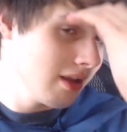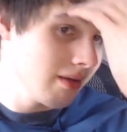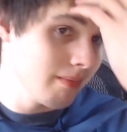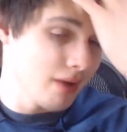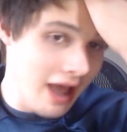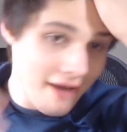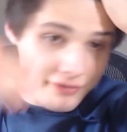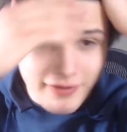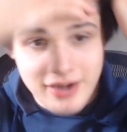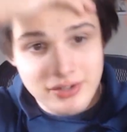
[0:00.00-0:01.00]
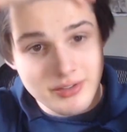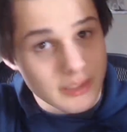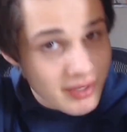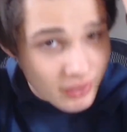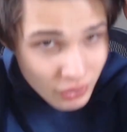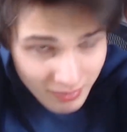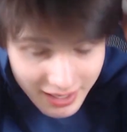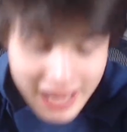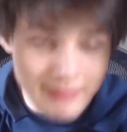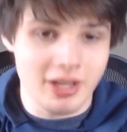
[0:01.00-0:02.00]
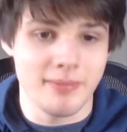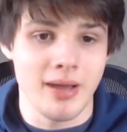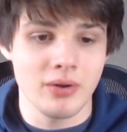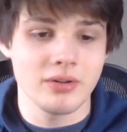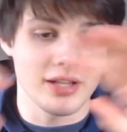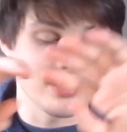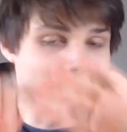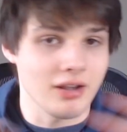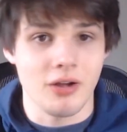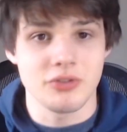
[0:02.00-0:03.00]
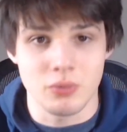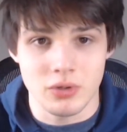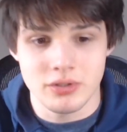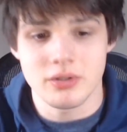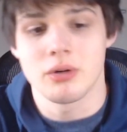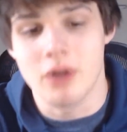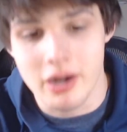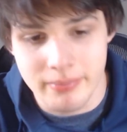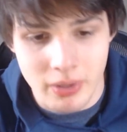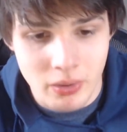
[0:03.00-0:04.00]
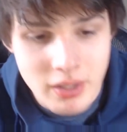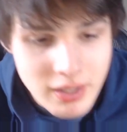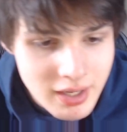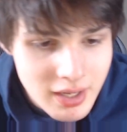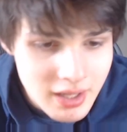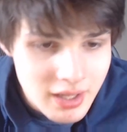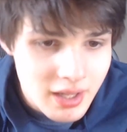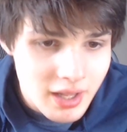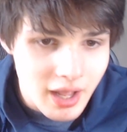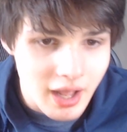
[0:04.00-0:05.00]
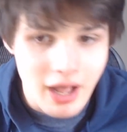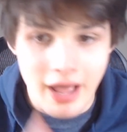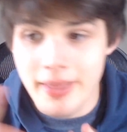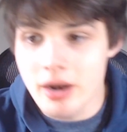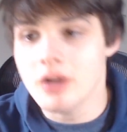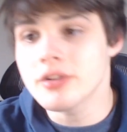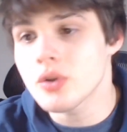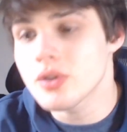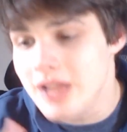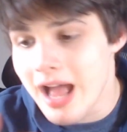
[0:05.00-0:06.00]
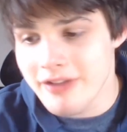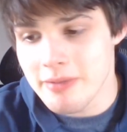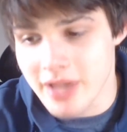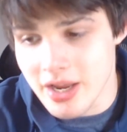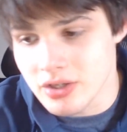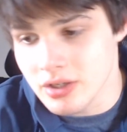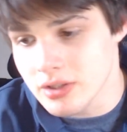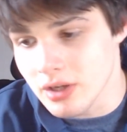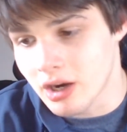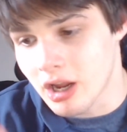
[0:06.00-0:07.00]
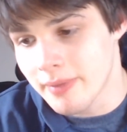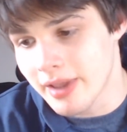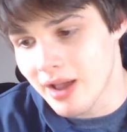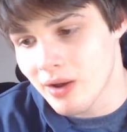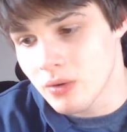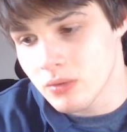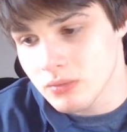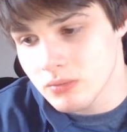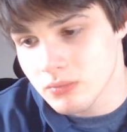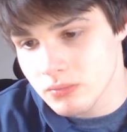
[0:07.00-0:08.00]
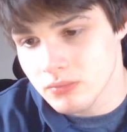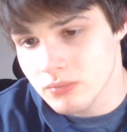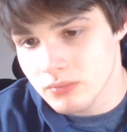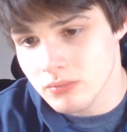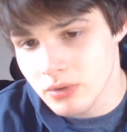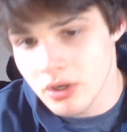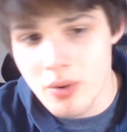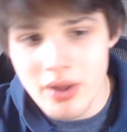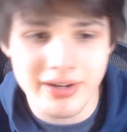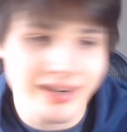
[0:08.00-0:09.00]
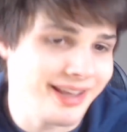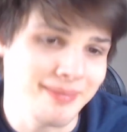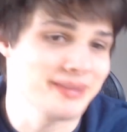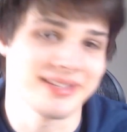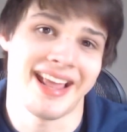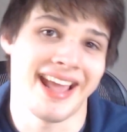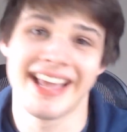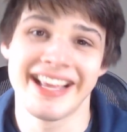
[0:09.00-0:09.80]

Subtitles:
But after Factions, expect a new minigame to come out. That's not Cauldron Wars or Rocket Bow. And then also staff applications are coming out. You know what? They're going to come out today.